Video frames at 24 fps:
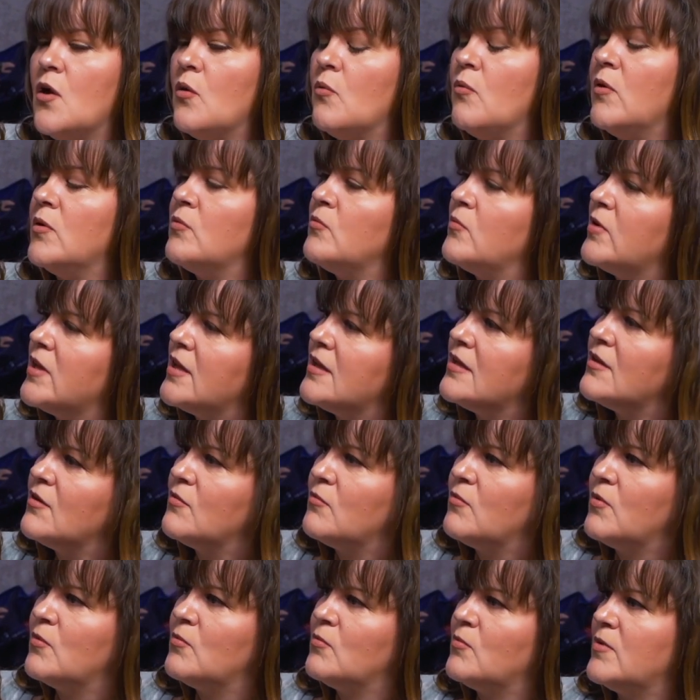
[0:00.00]
when we
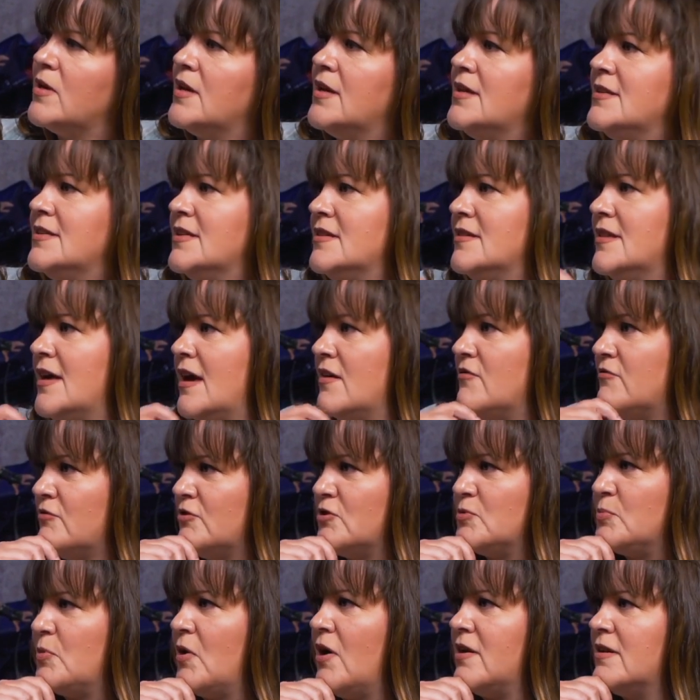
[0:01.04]
when we did that
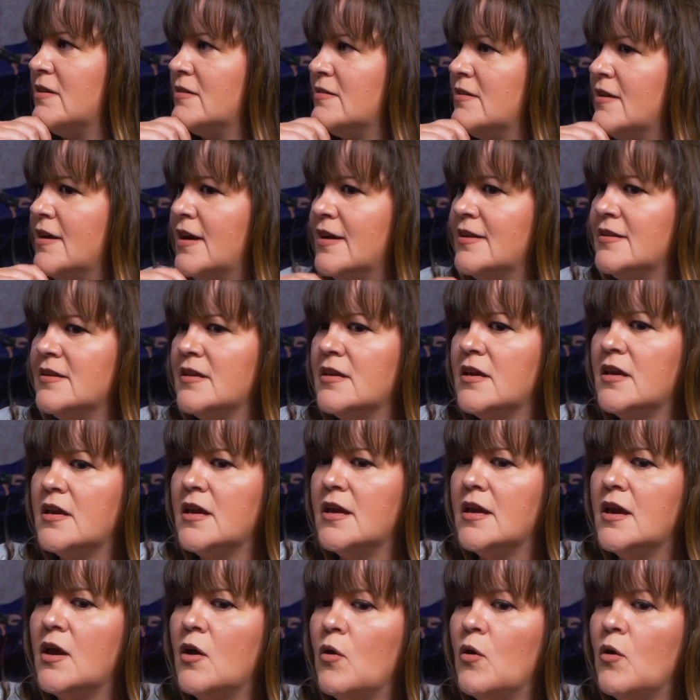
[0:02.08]
first product line. Yeah.